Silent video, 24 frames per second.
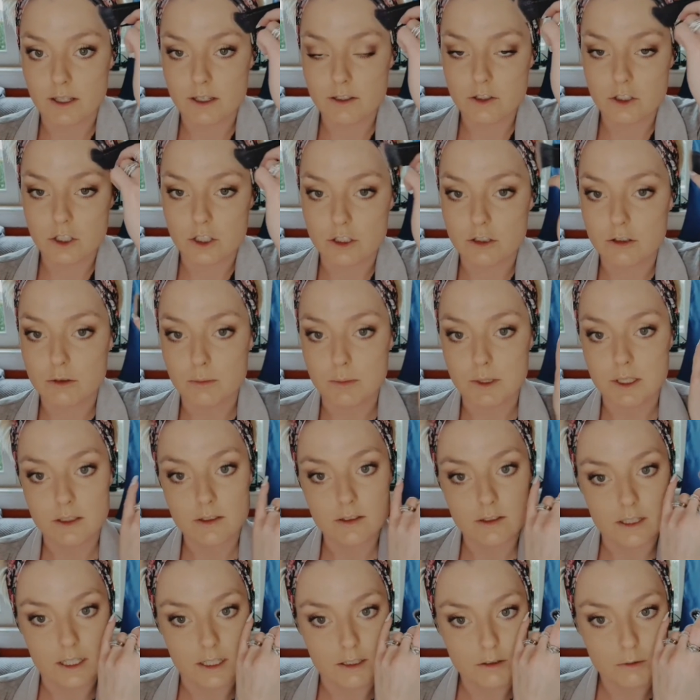This just
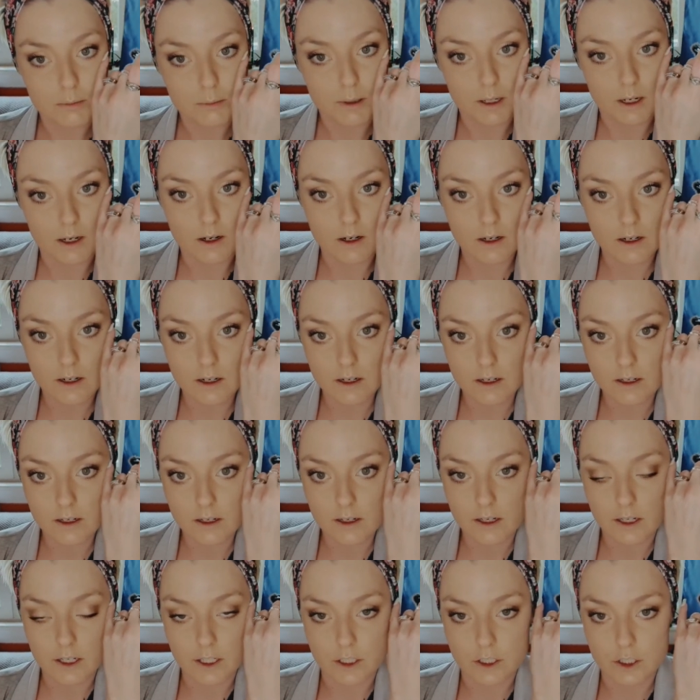makes this part
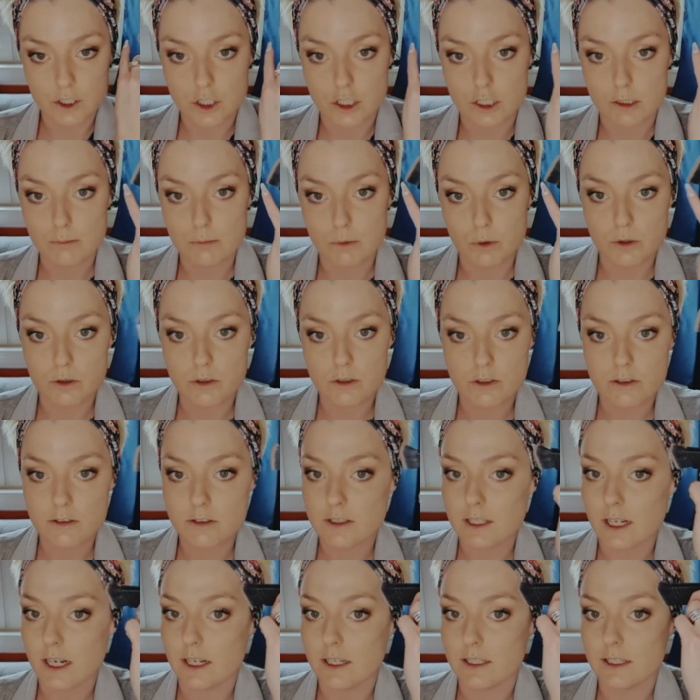of your cheekbone
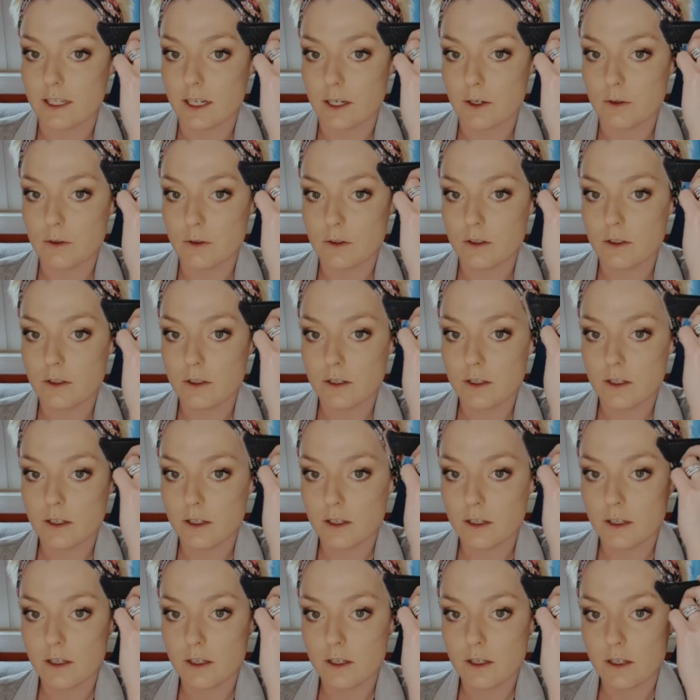stand out
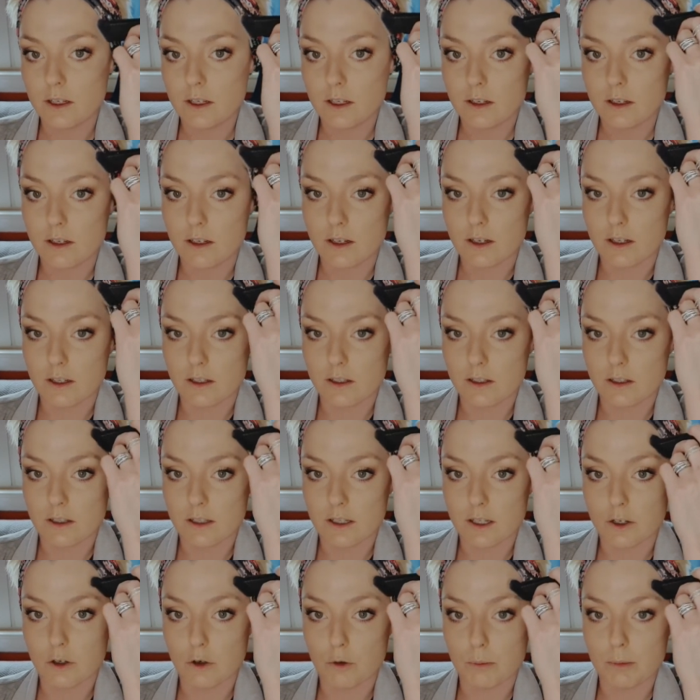a
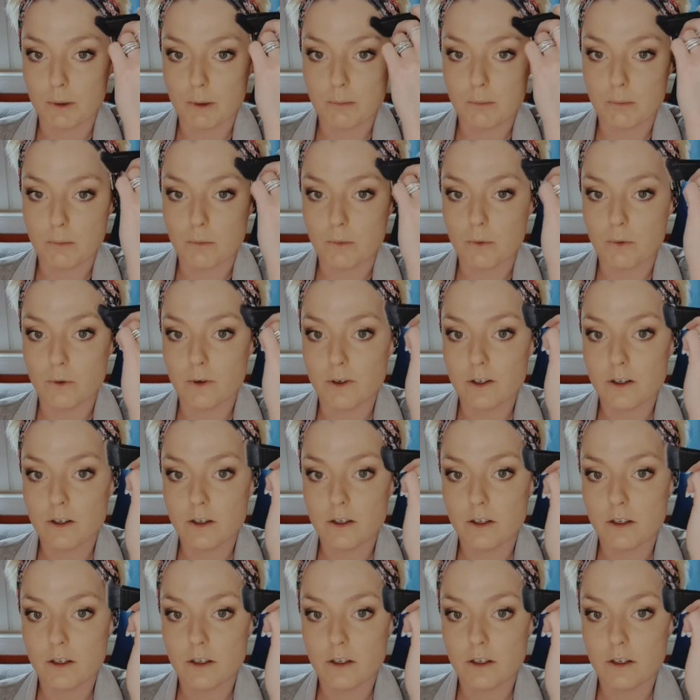little bit more.